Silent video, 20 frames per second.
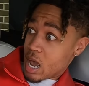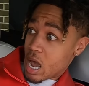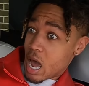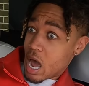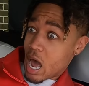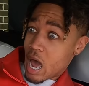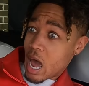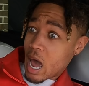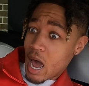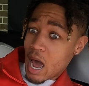
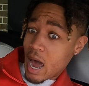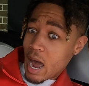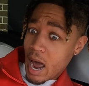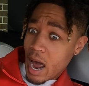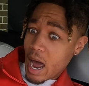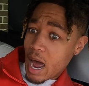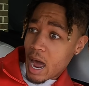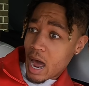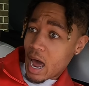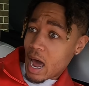
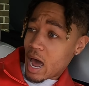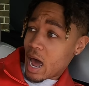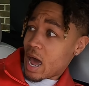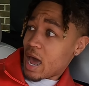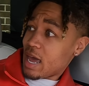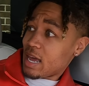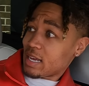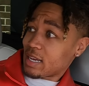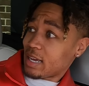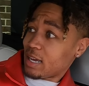
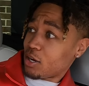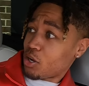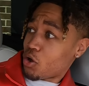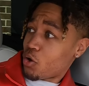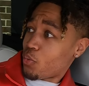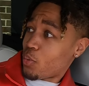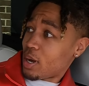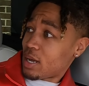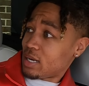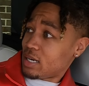I ain't get
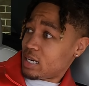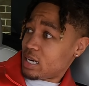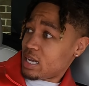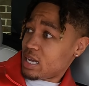on one